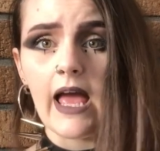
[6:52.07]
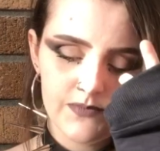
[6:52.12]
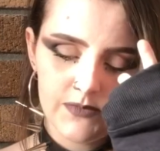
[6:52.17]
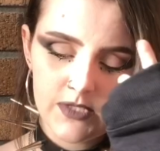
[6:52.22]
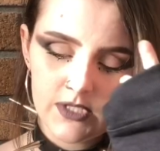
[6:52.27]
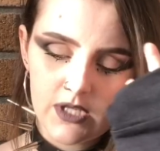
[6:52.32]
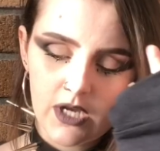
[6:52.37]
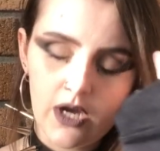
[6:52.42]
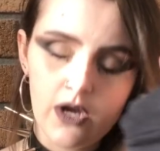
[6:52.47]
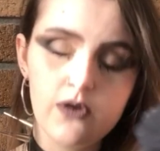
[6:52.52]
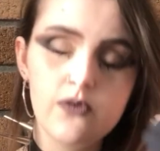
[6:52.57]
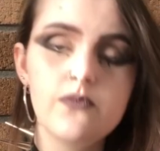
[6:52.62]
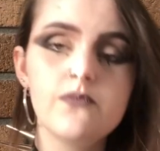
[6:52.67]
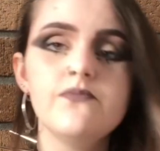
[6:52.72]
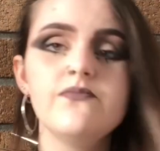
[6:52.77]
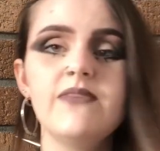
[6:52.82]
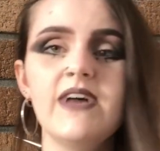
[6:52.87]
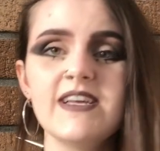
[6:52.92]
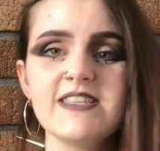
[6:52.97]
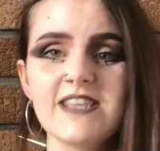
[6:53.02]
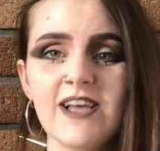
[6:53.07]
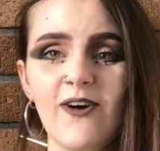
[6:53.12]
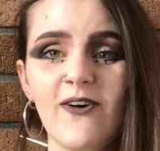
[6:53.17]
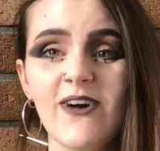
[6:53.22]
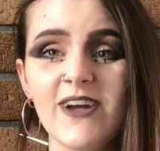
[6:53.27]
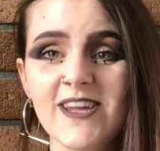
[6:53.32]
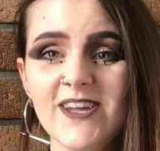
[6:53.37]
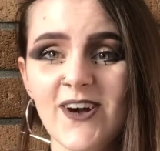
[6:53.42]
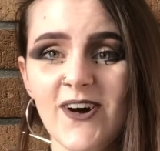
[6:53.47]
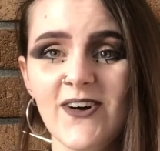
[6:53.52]
So that's how I
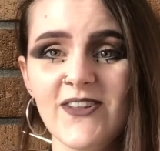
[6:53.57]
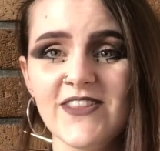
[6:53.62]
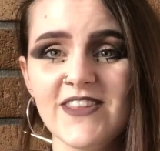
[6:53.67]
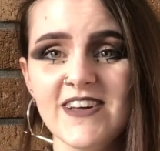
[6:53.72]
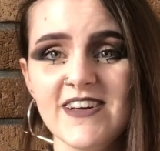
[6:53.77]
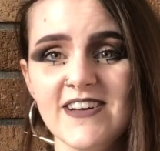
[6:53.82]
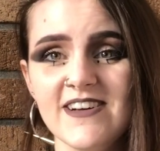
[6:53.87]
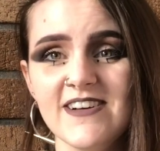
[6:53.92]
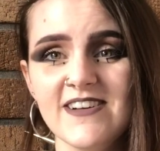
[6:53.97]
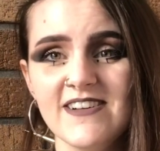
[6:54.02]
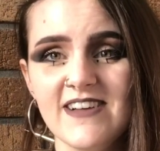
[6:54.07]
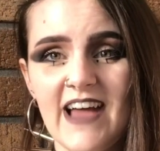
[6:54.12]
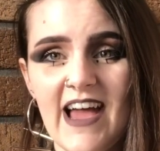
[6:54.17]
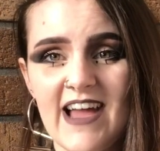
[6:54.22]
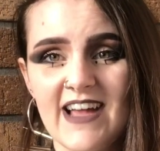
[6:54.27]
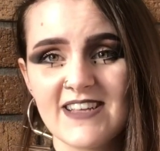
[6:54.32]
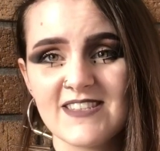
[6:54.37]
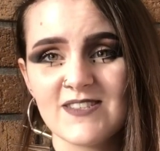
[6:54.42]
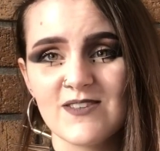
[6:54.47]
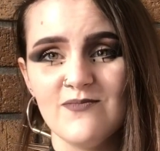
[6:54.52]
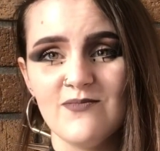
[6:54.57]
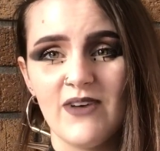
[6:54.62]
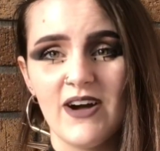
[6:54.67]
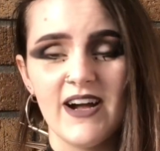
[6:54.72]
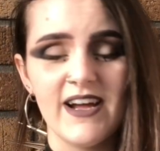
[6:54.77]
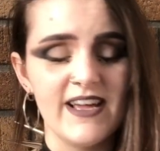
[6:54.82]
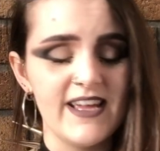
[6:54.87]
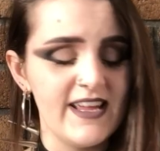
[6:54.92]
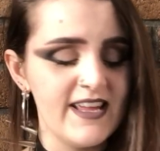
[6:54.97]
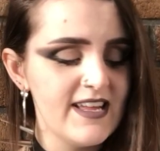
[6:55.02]
got the X on
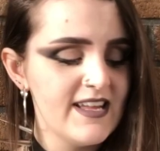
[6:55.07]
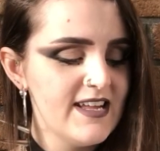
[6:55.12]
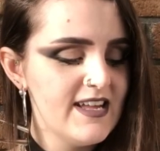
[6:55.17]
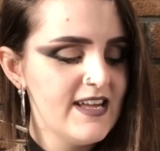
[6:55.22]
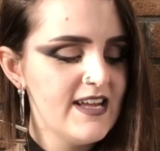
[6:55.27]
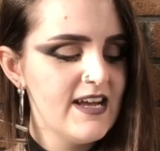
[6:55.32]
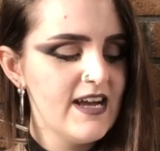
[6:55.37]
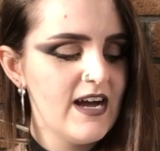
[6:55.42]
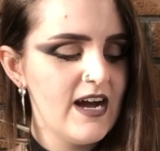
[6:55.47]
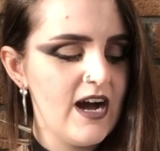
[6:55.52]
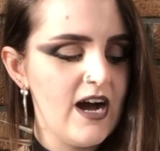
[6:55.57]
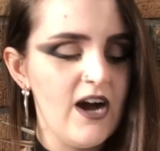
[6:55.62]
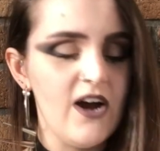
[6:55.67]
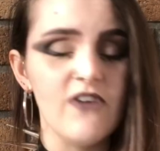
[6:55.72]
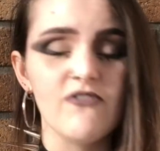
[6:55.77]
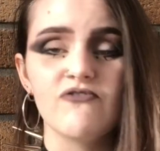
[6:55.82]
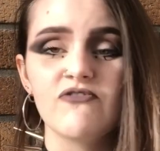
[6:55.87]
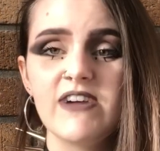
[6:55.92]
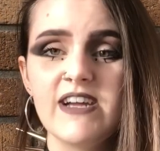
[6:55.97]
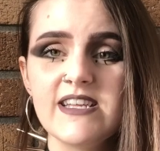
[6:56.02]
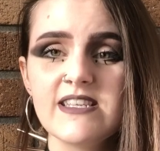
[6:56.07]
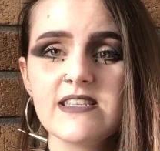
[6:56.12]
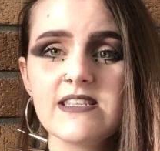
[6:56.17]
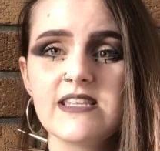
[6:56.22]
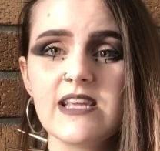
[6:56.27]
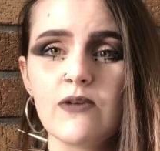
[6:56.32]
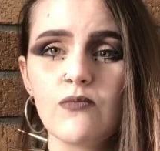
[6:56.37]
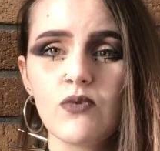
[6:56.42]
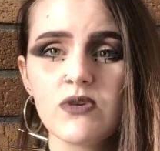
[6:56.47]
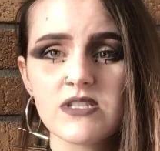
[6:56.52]
my wrist.
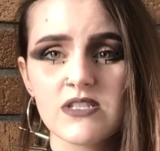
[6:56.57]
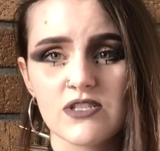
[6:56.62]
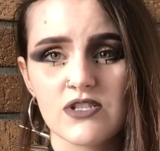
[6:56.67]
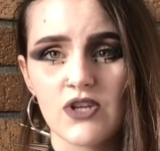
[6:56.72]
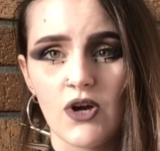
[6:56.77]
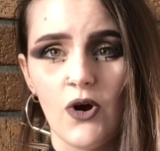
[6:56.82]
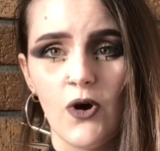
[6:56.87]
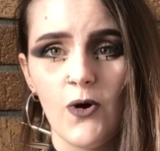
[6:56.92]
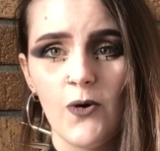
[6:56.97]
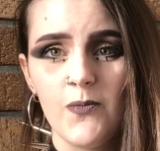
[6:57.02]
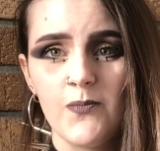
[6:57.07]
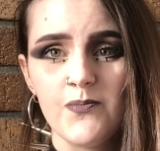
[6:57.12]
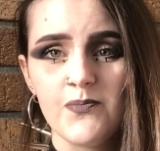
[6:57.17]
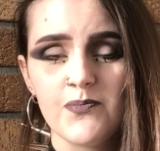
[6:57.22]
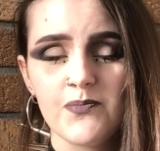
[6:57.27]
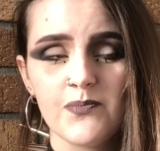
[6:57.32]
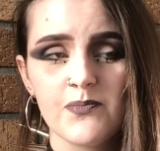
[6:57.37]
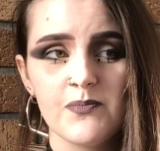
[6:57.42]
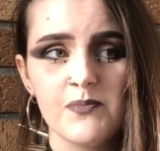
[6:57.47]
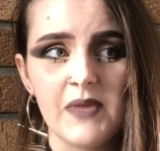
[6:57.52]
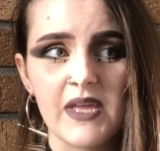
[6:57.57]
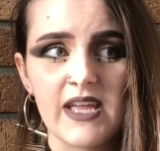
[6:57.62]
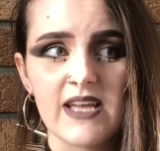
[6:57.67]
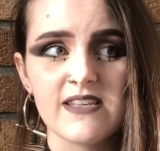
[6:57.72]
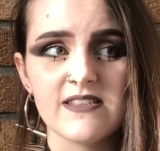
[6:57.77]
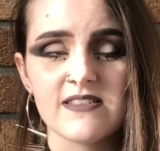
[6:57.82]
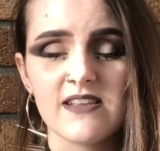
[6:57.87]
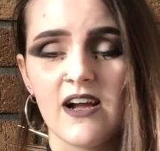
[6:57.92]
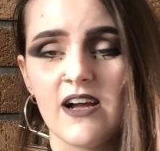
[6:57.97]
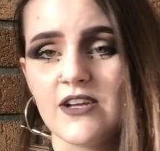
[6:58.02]
It was a dot
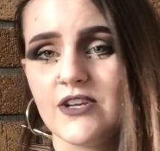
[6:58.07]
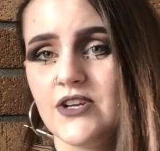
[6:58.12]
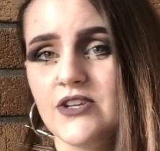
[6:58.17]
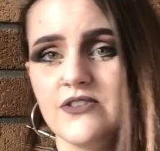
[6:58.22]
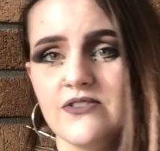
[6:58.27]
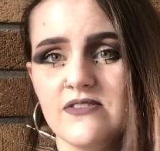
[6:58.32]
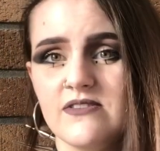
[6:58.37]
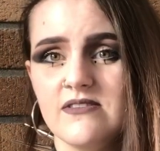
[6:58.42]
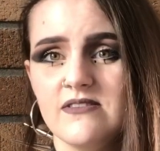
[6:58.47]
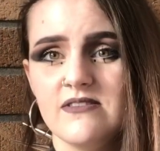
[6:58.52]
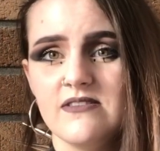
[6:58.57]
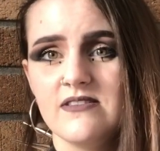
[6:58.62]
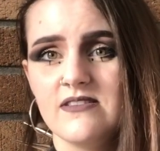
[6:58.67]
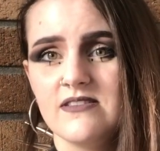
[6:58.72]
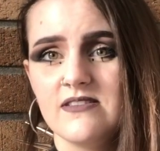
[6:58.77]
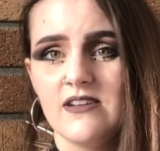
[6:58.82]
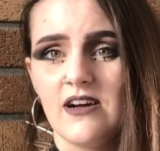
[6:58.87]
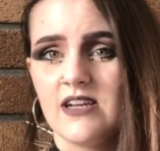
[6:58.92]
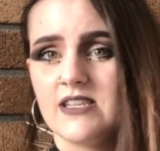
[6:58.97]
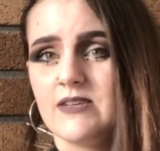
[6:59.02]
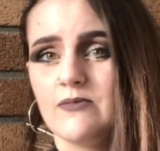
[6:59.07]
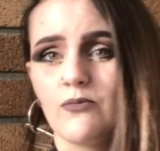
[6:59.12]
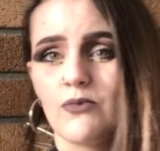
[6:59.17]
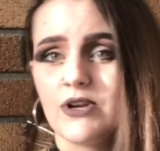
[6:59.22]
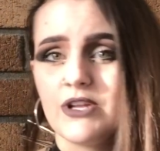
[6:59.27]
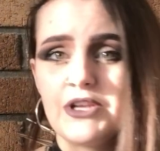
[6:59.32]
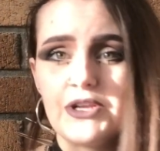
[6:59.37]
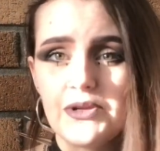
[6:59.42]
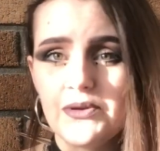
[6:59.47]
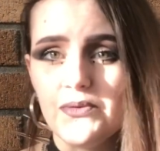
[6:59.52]
because I didn't
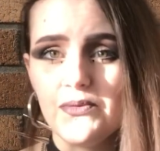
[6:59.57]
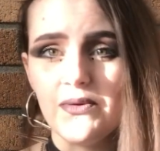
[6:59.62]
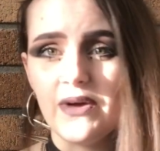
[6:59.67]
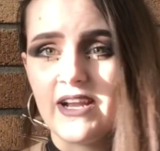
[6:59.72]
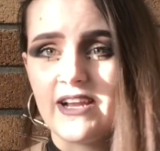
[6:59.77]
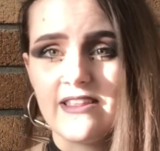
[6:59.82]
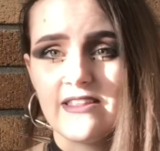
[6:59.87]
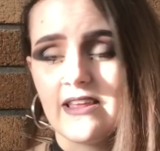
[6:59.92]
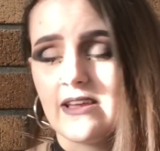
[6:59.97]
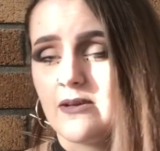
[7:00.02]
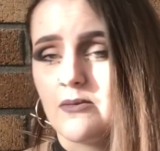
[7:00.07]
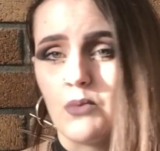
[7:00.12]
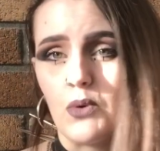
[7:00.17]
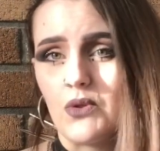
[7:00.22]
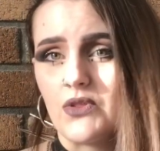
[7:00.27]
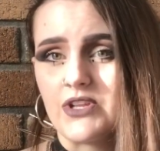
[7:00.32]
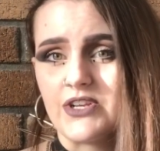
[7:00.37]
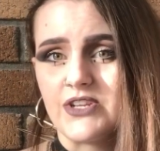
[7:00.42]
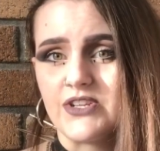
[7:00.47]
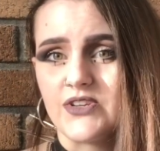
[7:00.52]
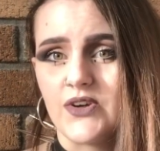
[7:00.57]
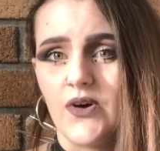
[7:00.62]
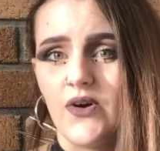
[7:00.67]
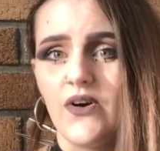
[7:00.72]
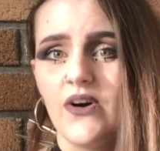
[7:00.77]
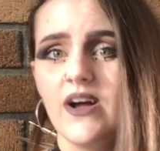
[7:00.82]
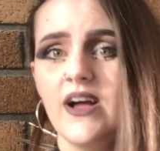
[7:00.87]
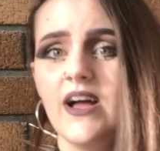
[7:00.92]
want to do anything more than a dot.